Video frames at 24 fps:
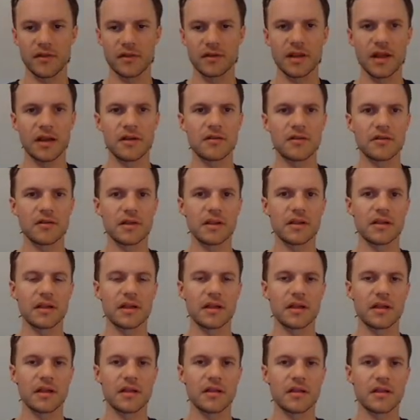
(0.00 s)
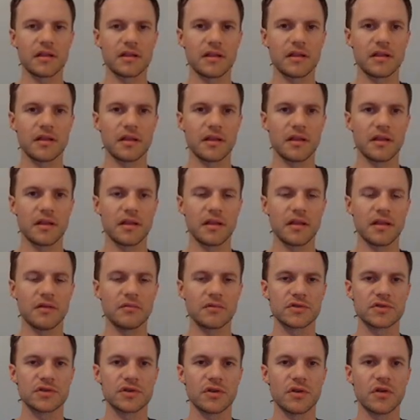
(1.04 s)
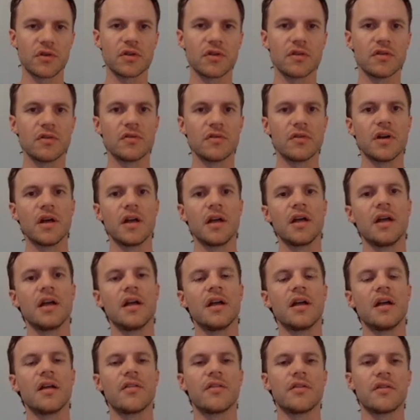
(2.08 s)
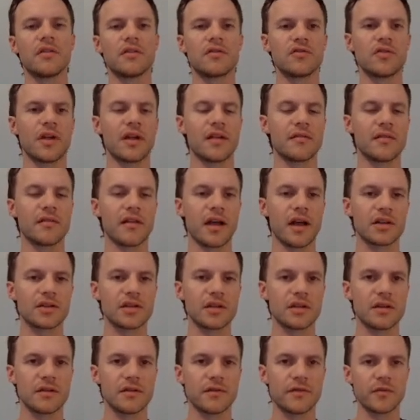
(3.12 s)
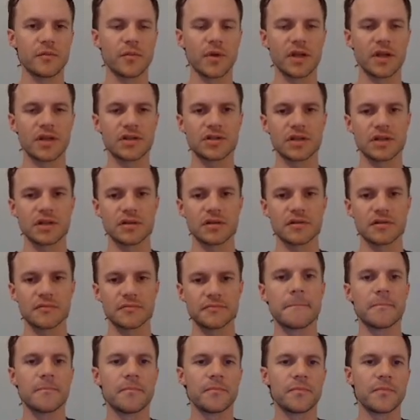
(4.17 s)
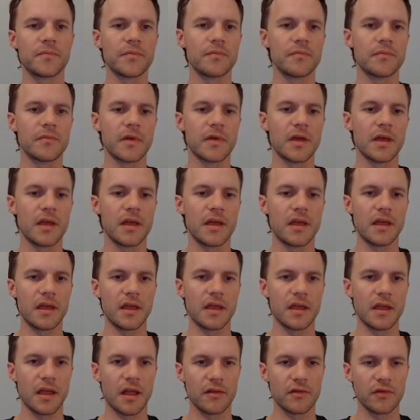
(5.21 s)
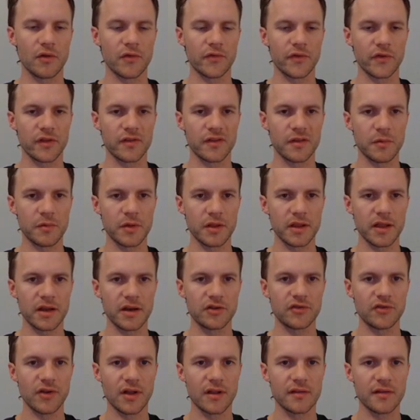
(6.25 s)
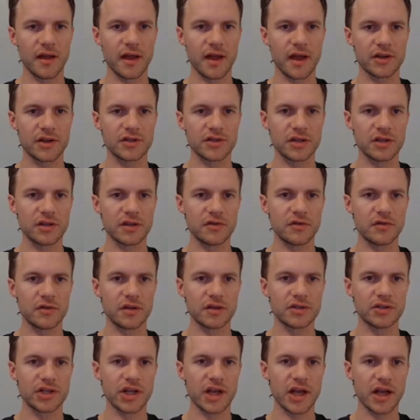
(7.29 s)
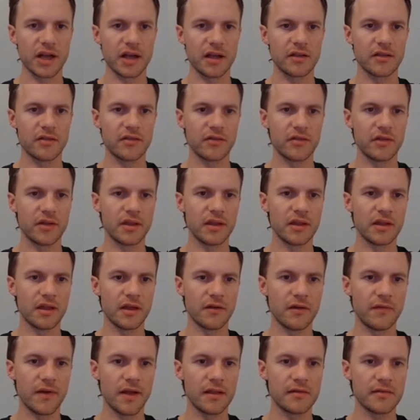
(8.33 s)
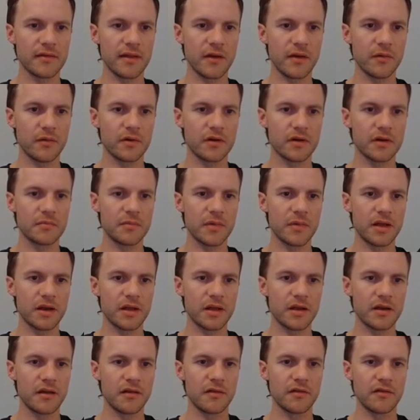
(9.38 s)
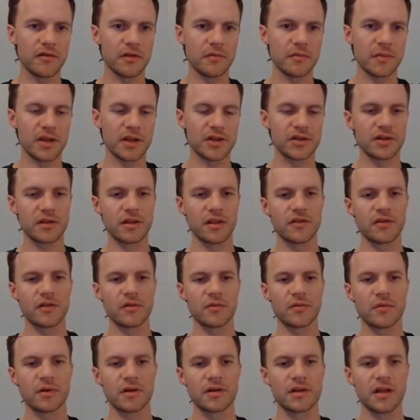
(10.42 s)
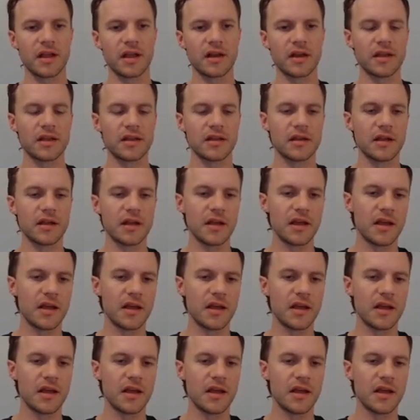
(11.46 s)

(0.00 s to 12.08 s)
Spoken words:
the Tenderly link, it will show you the transaction information. And so for the simulated transaction, you can check the events that were emitted, so you can make sure that there weren't any